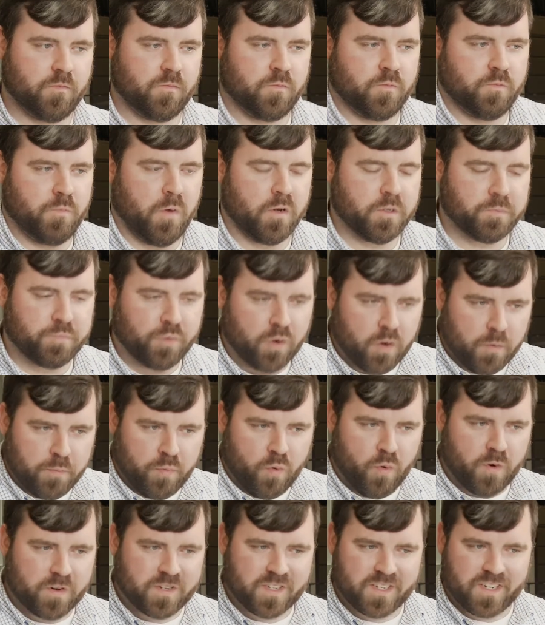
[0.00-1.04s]
most probe
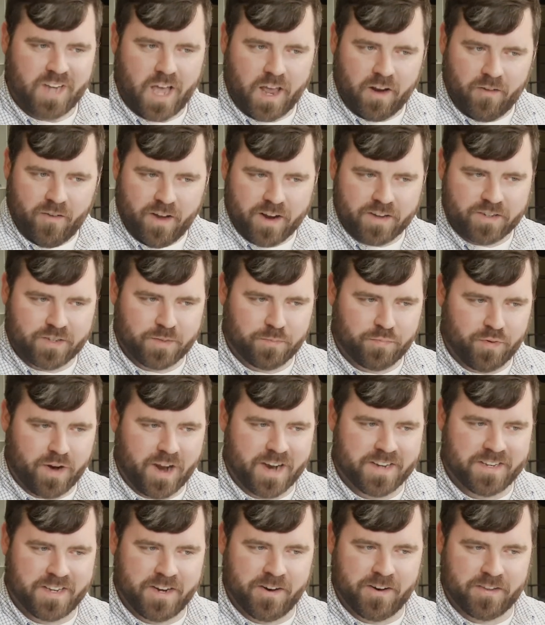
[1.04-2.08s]
ports, not a lot of
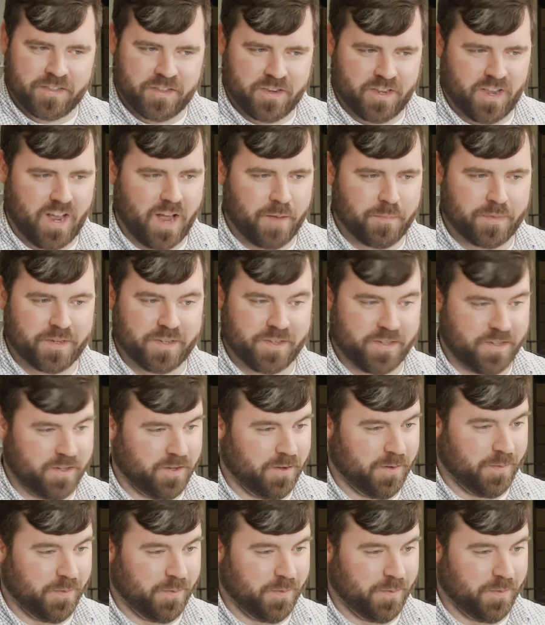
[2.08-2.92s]
surprise here at the top. It's still